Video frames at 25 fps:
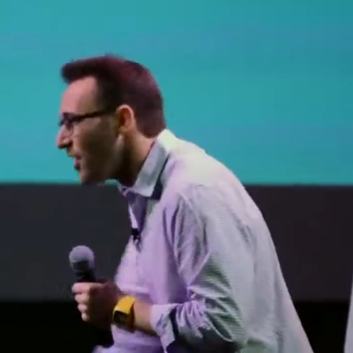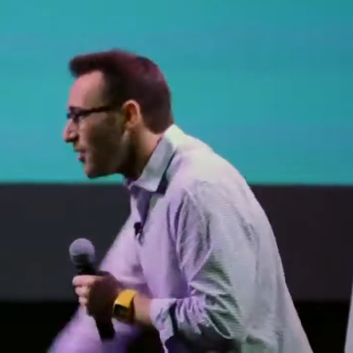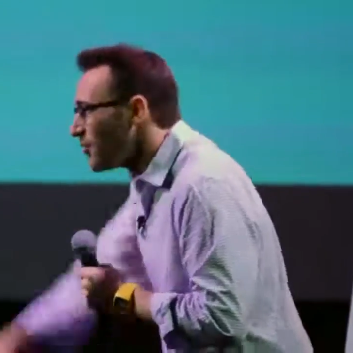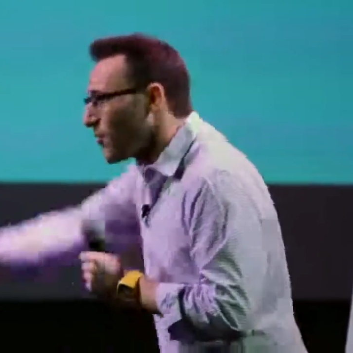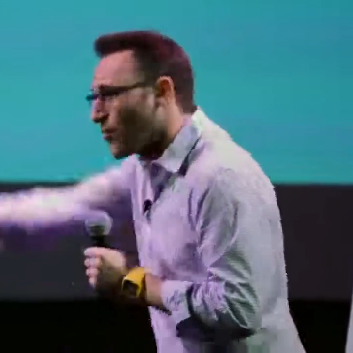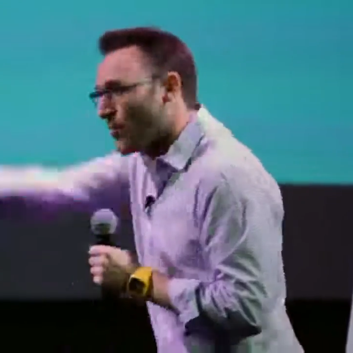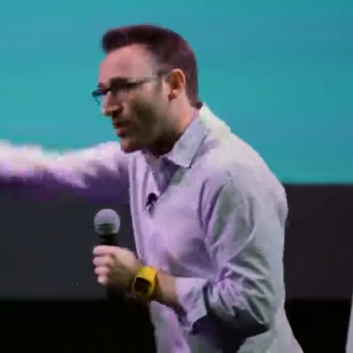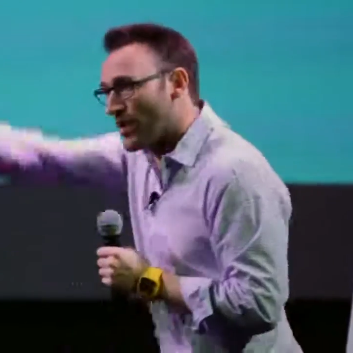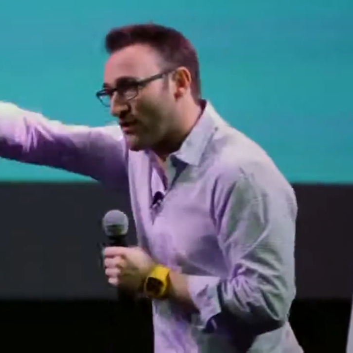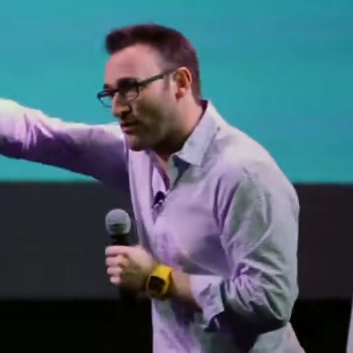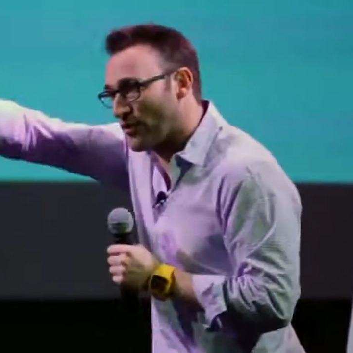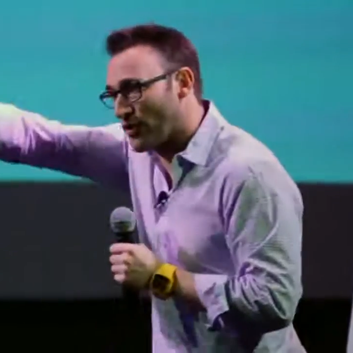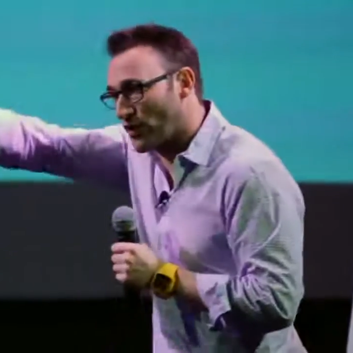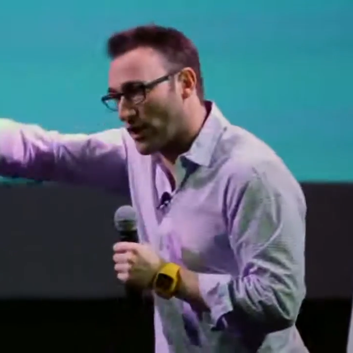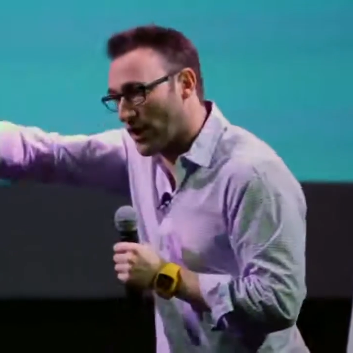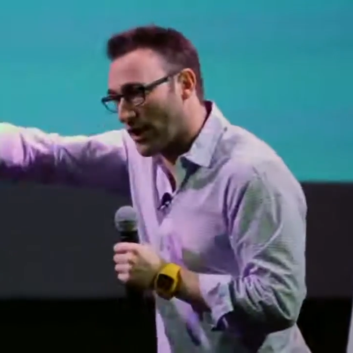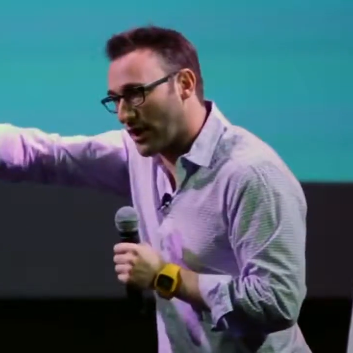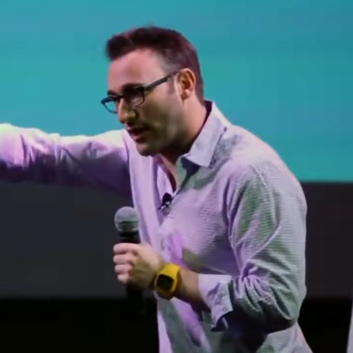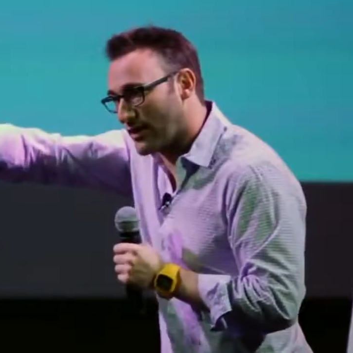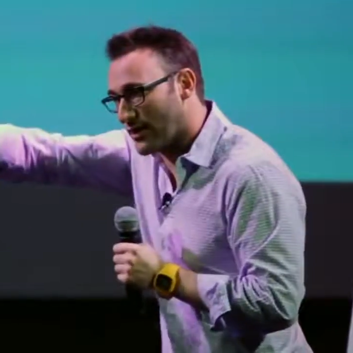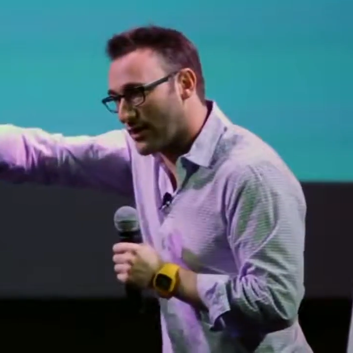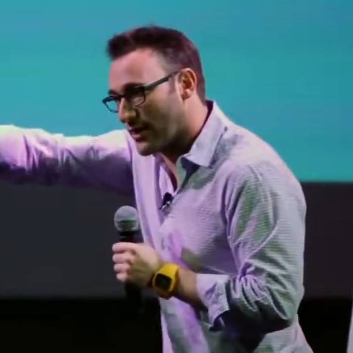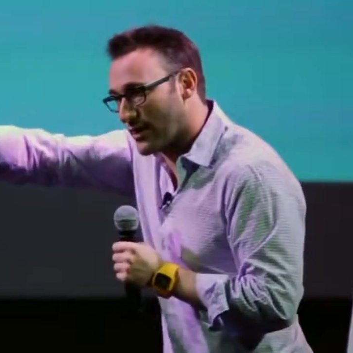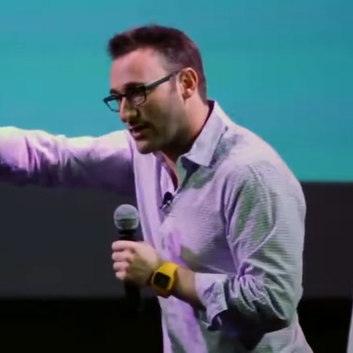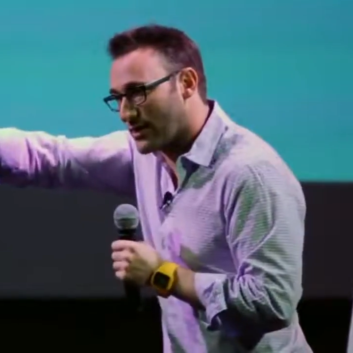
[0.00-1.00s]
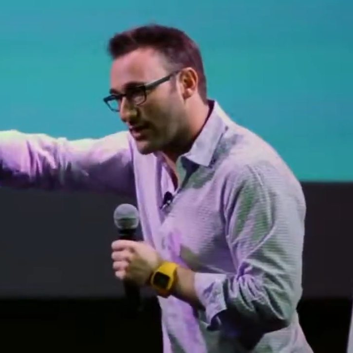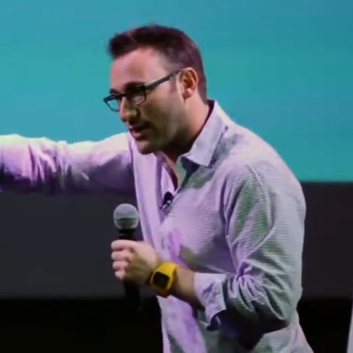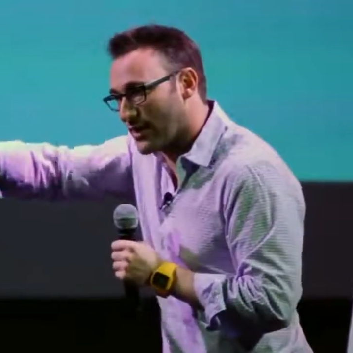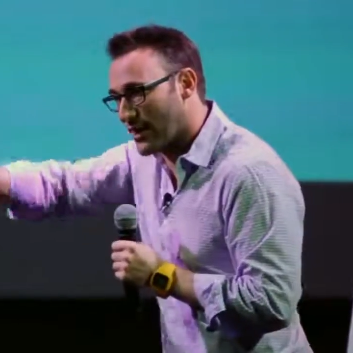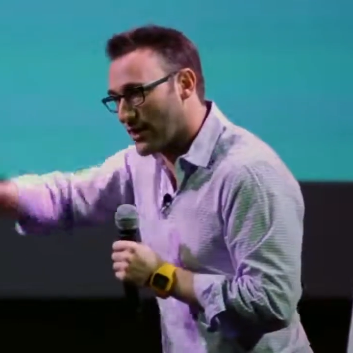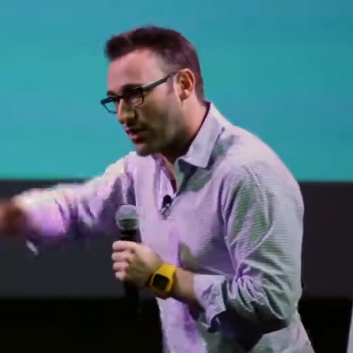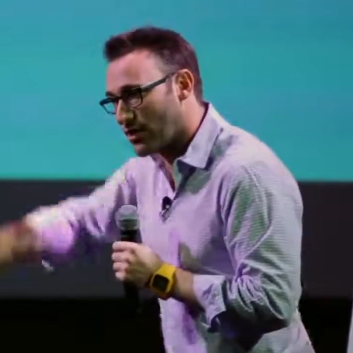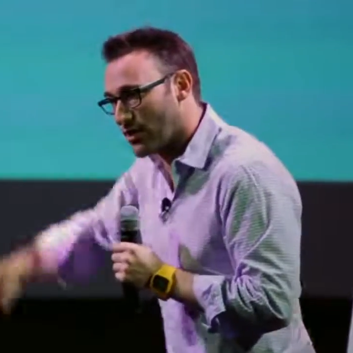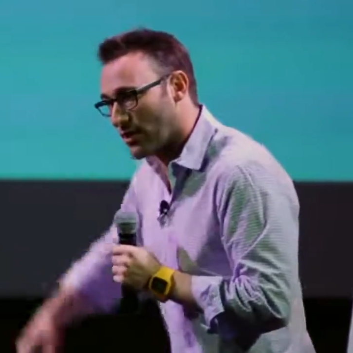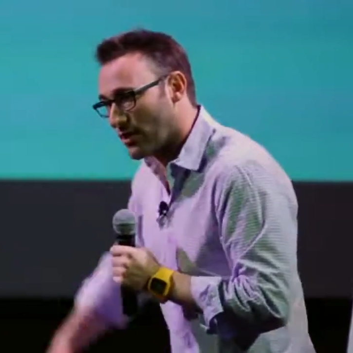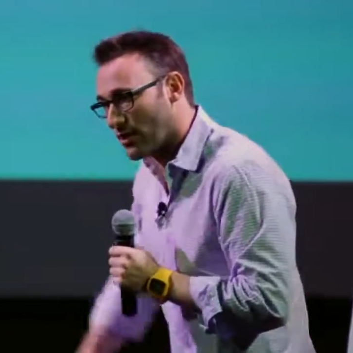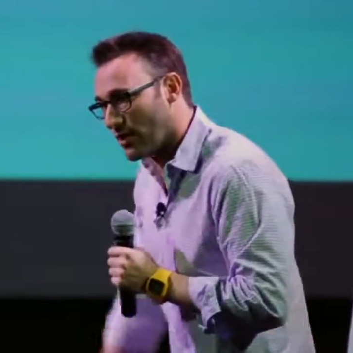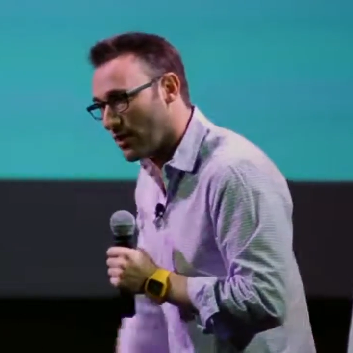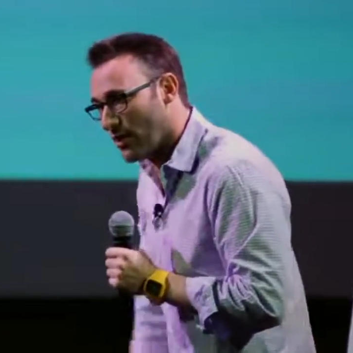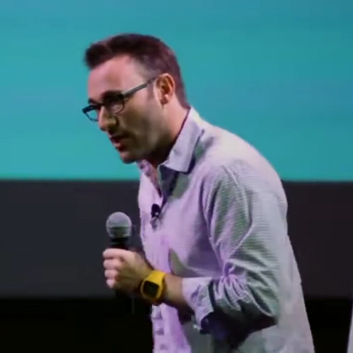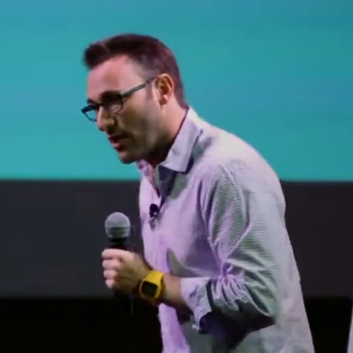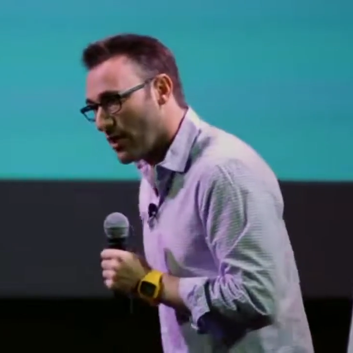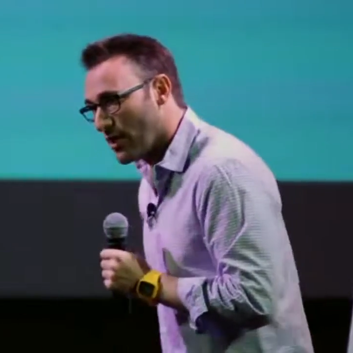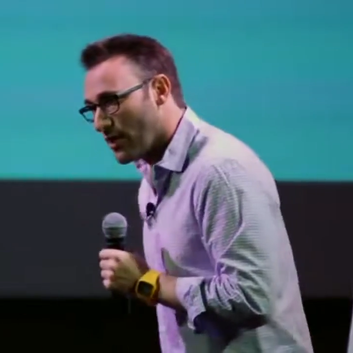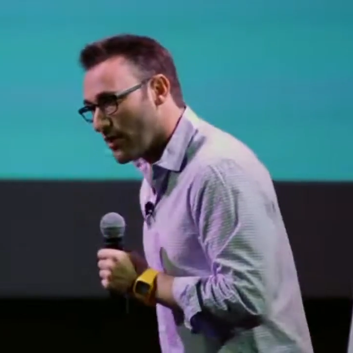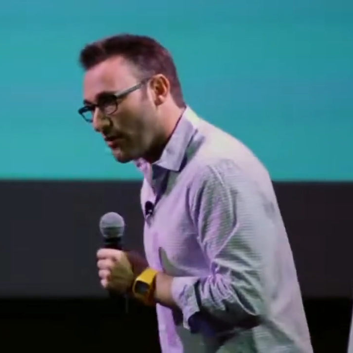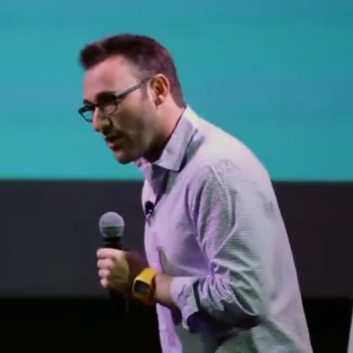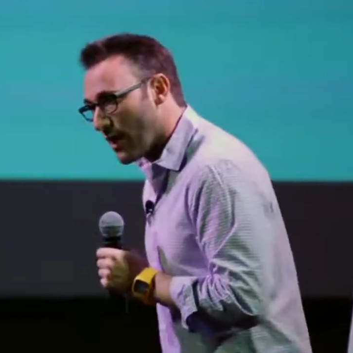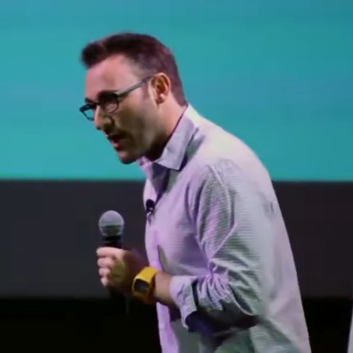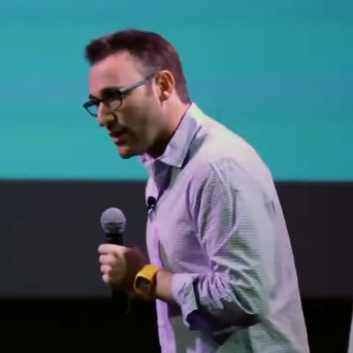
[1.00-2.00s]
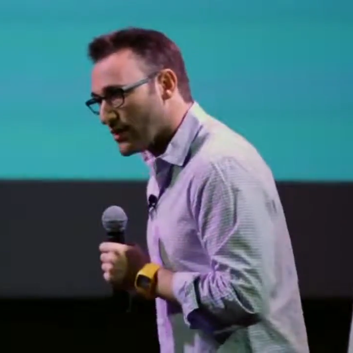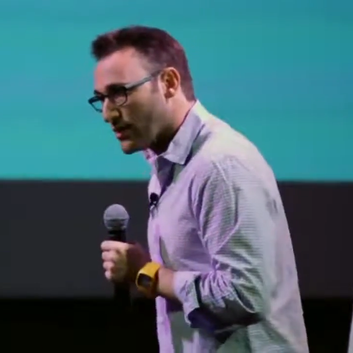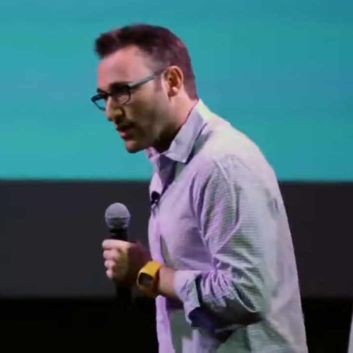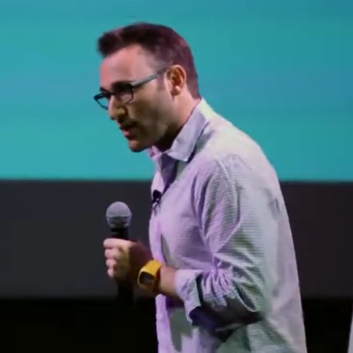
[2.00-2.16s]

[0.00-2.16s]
but we're never looking at the destination, right?